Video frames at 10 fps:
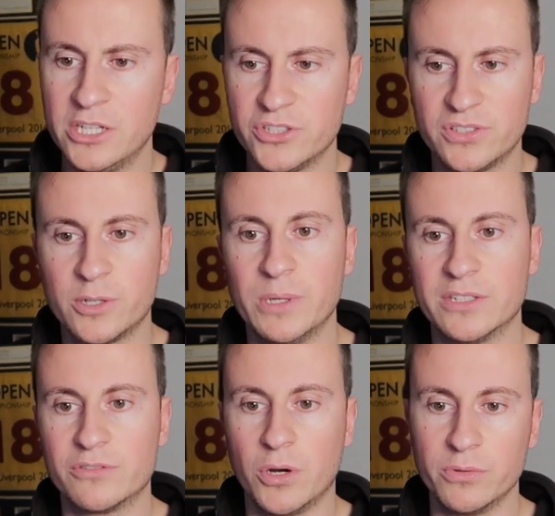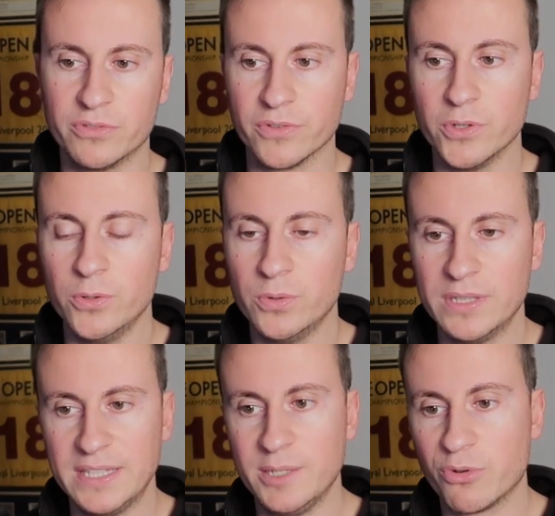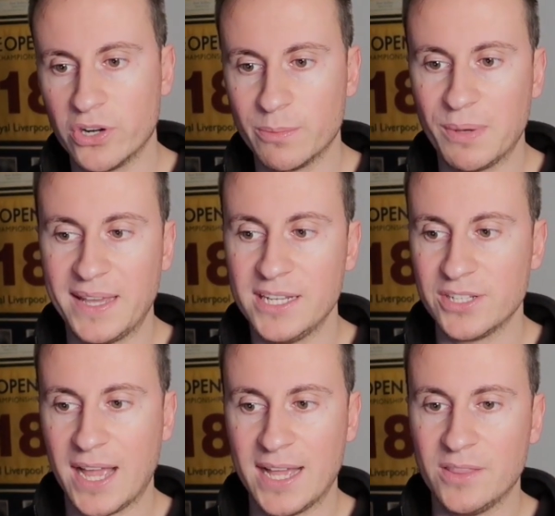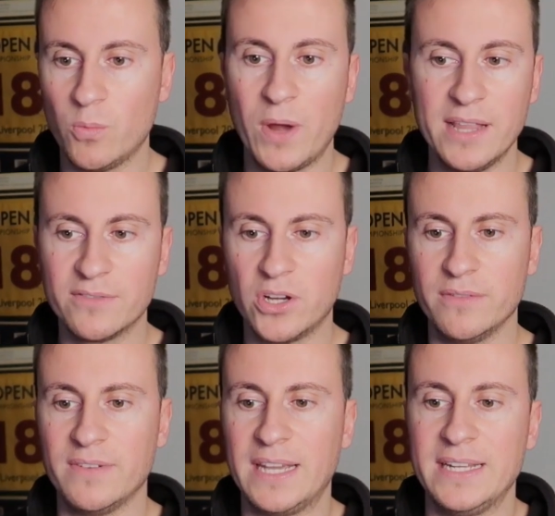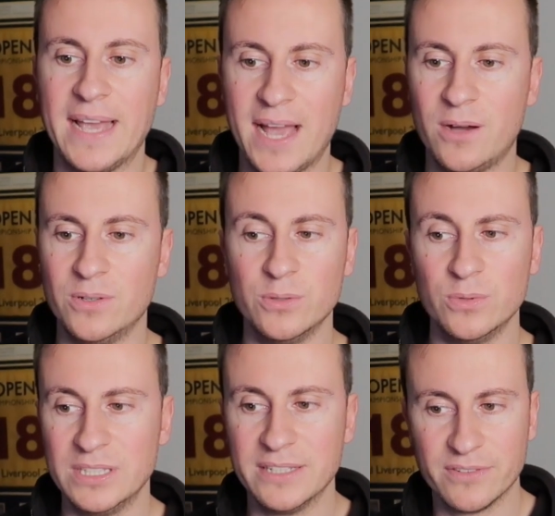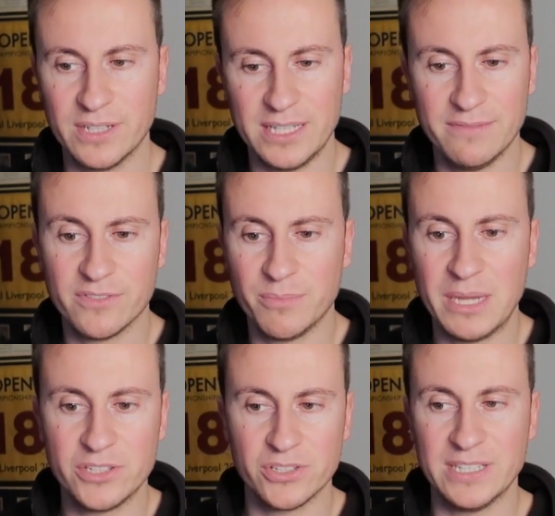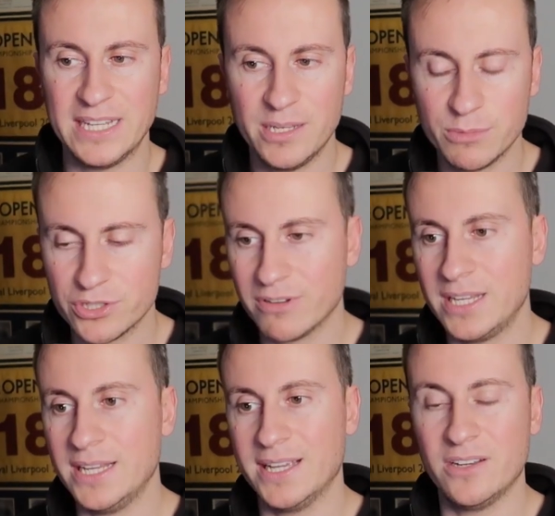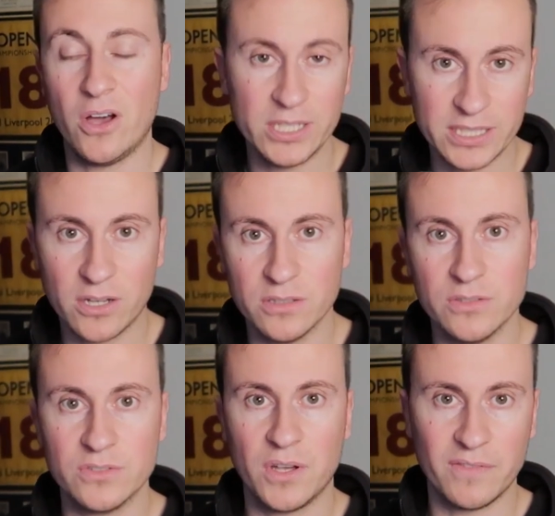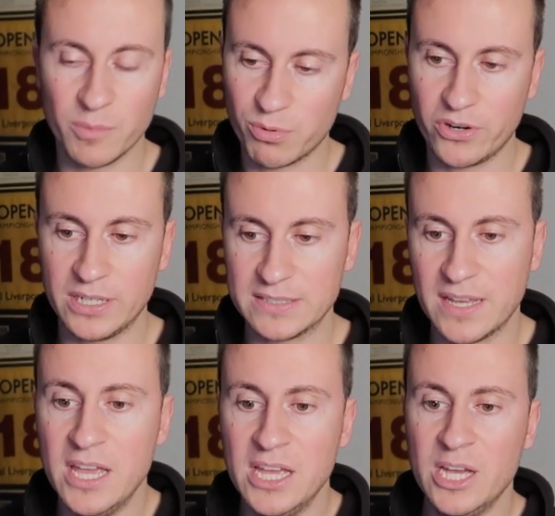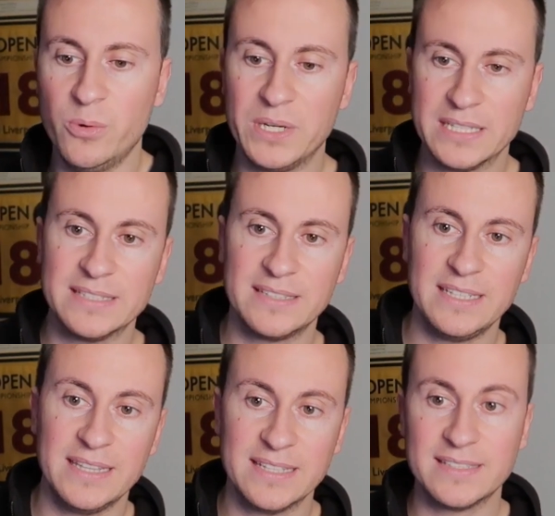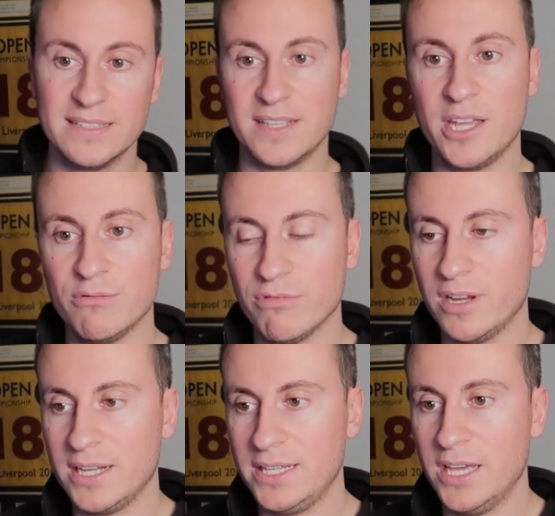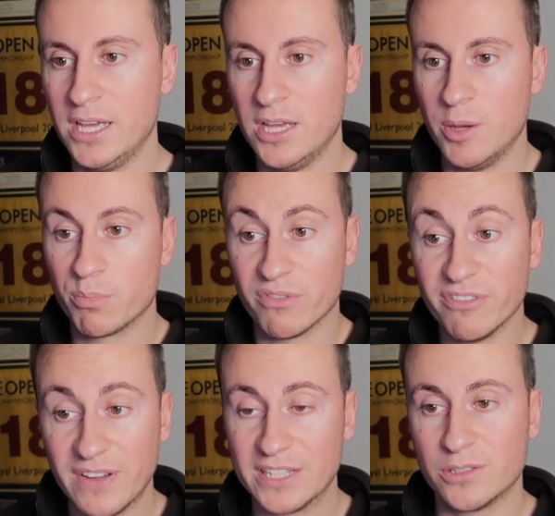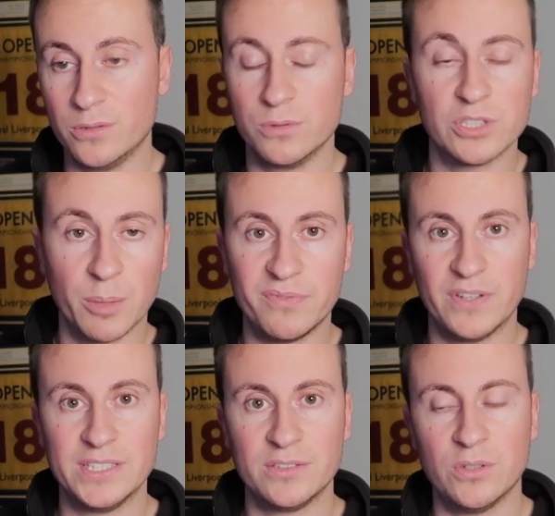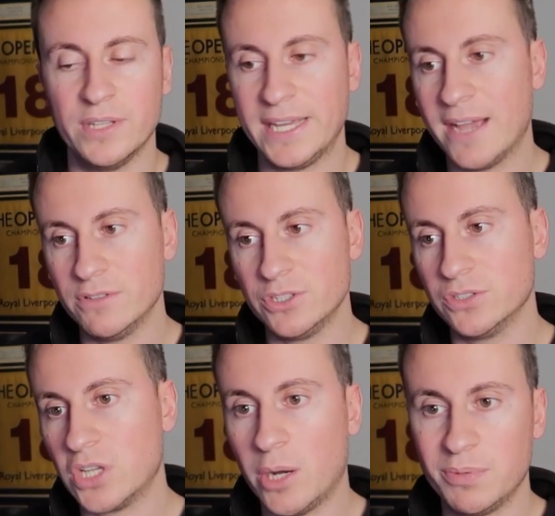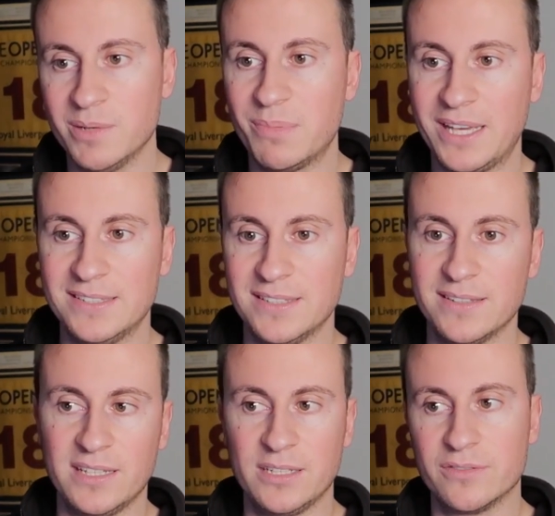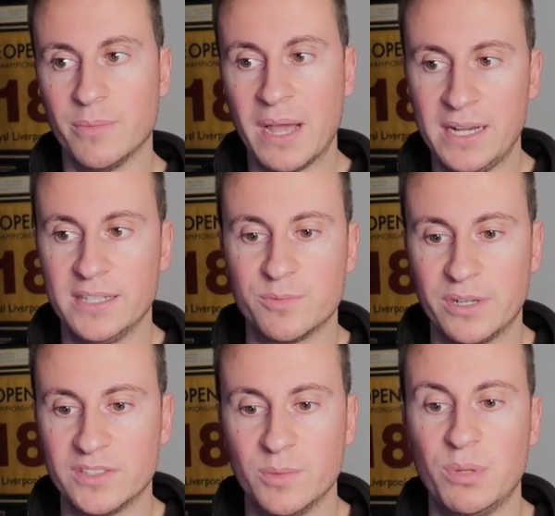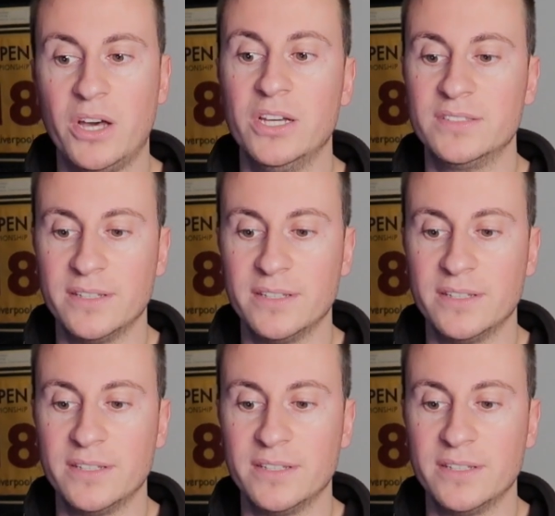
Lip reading: Just a quick scroll through the product page and the way they've kind of laid it out and all the different information and imagery and icons of the product, we can see this is a really professional Shopify store. They haven't just copy and pasted things from AliExpress suppliers.